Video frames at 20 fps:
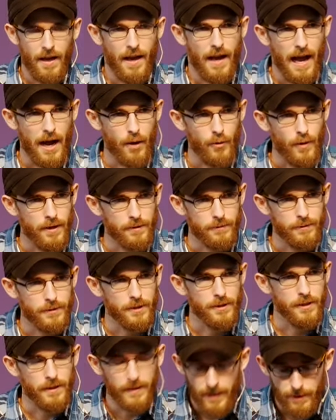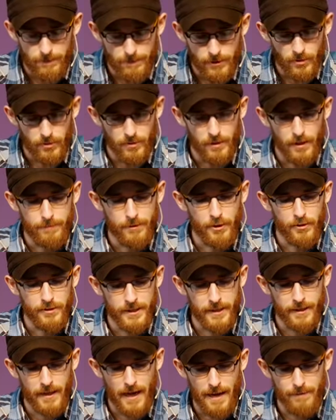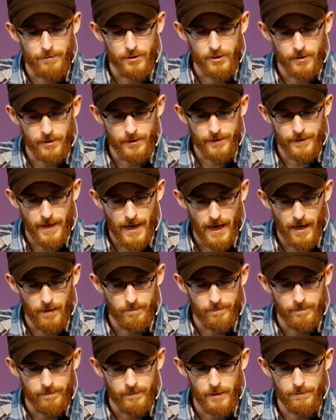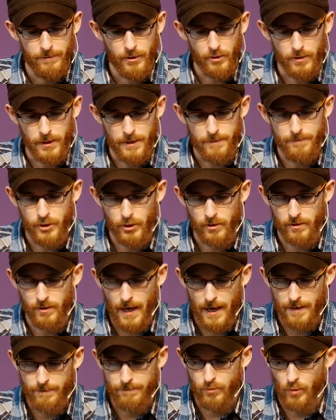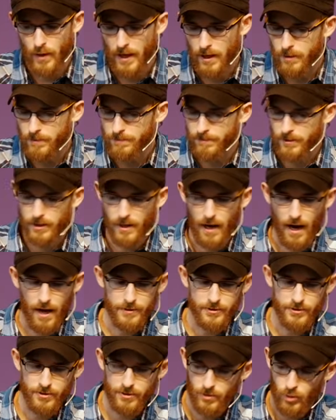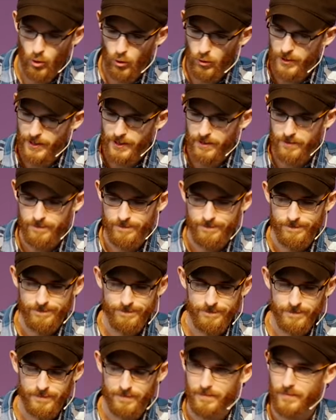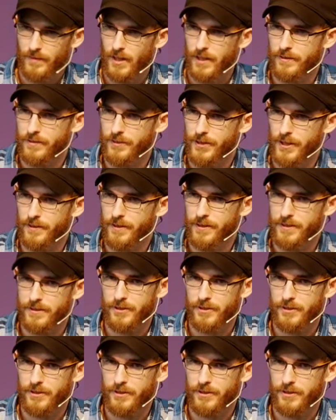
However, if you did have a good name, if you lived your life well for God's glory, then